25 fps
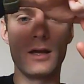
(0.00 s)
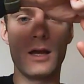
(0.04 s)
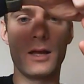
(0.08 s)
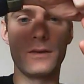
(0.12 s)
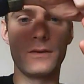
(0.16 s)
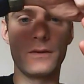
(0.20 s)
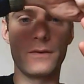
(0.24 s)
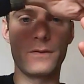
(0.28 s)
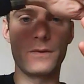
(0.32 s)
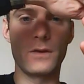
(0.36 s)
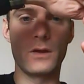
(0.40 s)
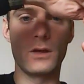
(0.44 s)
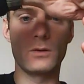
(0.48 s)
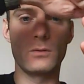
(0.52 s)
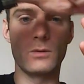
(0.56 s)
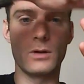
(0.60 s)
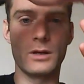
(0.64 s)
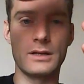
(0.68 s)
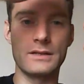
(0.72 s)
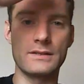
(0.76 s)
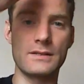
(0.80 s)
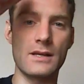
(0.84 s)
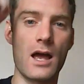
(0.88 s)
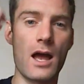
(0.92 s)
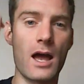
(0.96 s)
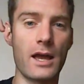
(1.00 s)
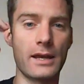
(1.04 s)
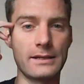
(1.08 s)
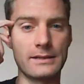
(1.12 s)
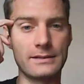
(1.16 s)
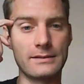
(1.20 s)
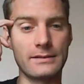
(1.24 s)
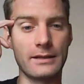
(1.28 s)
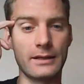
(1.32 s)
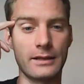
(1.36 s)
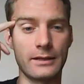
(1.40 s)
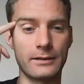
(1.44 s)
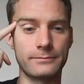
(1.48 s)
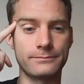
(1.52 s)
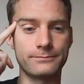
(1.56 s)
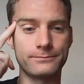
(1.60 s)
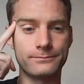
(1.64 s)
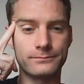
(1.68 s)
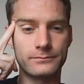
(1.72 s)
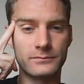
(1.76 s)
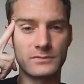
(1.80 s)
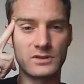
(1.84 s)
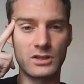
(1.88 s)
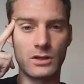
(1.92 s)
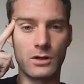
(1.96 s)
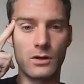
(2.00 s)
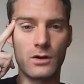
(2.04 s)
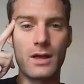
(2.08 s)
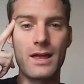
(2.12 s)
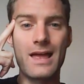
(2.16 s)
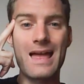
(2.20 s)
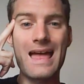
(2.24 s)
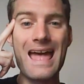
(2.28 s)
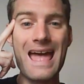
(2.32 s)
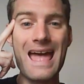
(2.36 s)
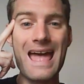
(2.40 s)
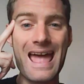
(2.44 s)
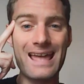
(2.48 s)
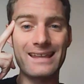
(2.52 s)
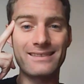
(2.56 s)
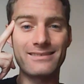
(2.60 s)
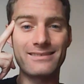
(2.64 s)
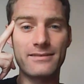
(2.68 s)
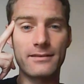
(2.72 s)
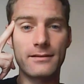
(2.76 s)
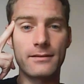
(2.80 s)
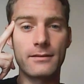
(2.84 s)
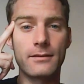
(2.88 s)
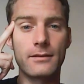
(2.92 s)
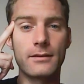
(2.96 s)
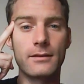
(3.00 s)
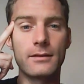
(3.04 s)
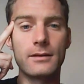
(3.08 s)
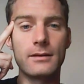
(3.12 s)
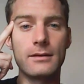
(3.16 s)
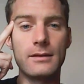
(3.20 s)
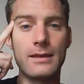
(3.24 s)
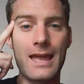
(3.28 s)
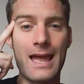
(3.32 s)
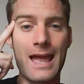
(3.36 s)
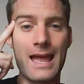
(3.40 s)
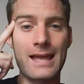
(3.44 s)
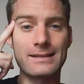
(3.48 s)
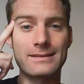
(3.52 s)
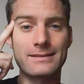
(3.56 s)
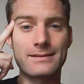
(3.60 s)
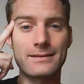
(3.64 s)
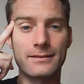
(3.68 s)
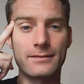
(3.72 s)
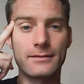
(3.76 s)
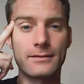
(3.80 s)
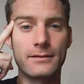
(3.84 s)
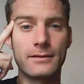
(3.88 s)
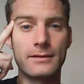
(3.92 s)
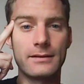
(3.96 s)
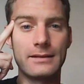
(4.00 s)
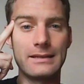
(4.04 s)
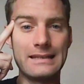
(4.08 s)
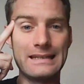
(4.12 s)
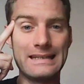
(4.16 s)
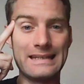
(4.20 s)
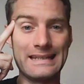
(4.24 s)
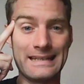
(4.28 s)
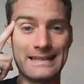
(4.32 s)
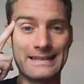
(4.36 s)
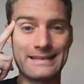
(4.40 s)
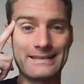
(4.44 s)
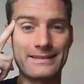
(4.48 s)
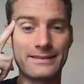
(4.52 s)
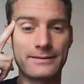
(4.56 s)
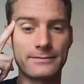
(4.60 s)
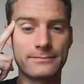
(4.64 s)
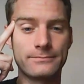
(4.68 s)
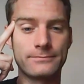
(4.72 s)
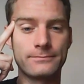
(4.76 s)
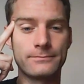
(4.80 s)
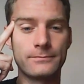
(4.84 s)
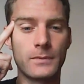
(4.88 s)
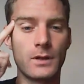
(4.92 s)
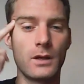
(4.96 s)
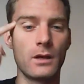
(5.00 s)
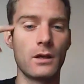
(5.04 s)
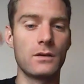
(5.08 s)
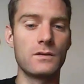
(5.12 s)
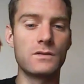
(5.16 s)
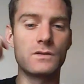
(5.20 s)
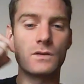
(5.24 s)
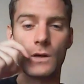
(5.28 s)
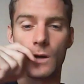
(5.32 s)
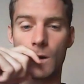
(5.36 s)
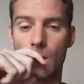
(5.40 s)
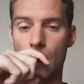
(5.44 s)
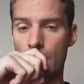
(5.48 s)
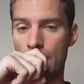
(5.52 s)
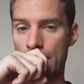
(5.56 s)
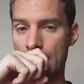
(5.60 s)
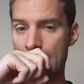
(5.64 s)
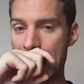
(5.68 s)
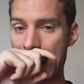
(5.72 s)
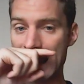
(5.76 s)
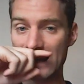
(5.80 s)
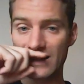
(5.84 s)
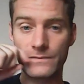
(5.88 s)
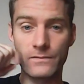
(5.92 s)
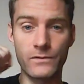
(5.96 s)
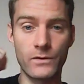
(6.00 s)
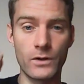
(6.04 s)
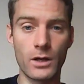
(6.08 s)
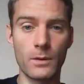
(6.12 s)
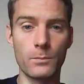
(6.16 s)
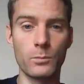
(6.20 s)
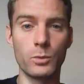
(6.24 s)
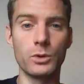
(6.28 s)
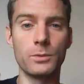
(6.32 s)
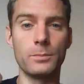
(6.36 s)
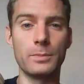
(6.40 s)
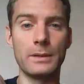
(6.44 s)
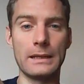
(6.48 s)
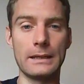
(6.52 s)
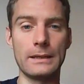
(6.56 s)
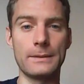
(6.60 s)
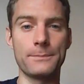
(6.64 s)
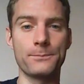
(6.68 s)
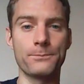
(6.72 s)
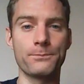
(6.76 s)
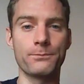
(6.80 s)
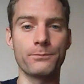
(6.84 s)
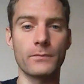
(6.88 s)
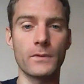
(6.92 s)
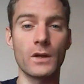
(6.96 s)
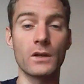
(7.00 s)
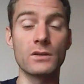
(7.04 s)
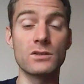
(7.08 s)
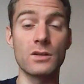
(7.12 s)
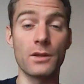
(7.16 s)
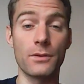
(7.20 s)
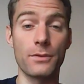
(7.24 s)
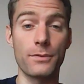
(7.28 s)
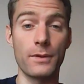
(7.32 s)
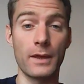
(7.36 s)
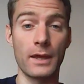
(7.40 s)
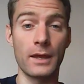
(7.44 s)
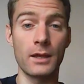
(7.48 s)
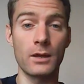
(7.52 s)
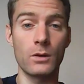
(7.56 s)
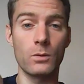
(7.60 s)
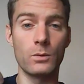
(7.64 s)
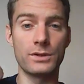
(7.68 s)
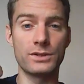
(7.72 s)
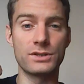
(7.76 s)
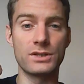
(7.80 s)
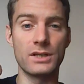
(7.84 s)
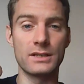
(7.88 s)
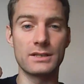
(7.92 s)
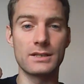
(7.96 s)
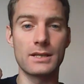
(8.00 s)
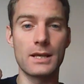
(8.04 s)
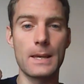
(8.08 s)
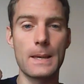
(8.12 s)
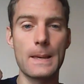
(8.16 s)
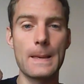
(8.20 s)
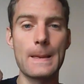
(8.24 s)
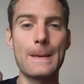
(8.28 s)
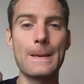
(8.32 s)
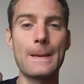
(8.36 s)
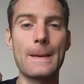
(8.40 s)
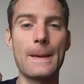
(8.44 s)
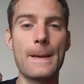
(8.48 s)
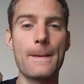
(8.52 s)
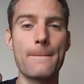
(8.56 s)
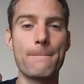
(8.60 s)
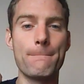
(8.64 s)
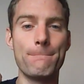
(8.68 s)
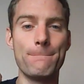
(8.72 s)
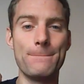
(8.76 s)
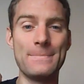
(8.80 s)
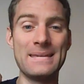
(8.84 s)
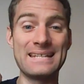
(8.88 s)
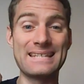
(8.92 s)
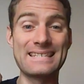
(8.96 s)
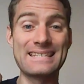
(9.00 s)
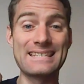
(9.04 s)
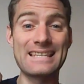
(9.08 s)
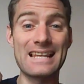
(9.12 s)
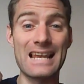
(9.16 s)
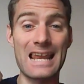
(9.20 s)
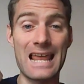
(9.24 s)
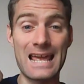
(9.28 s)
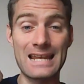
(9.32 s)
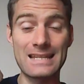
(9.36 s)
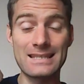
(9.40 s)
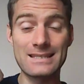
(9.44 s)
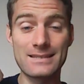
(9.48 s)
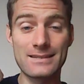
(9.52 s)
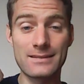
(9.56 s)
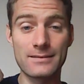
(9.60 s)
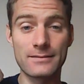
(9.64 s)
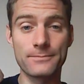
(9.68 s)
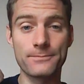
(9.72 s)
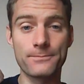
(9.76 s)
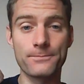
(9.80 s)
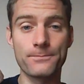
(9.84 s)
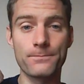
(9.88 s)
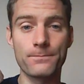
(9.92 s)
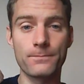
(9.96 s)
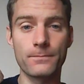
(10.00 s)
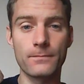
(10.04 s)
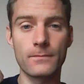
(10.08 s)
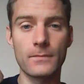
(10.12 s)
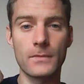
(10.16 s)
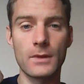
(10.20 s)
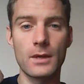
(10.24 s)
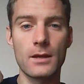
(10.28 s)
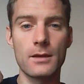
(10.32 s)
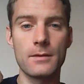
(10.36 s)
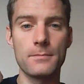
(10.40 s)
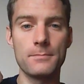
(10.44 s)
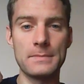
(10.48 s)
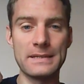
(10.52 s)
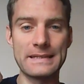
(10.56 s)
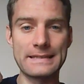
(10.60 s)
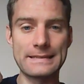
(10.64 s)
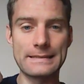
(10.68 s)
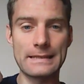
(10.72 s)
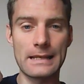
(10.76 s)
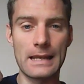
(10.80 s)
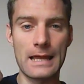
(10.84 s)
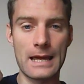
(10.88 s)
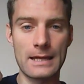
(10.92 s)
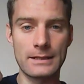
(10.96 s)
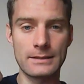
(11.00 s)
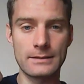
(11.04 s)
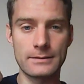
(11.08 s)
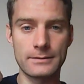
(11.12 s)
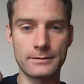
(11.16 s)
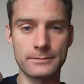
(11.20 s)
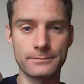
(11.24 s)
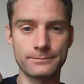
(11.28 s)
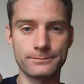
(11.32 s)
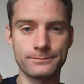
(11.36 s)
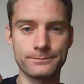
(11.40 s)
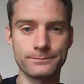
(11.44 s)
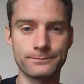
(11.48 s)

and the third one is it. So et, yet, eat. So an et verb would be to think, which is myslet. Yet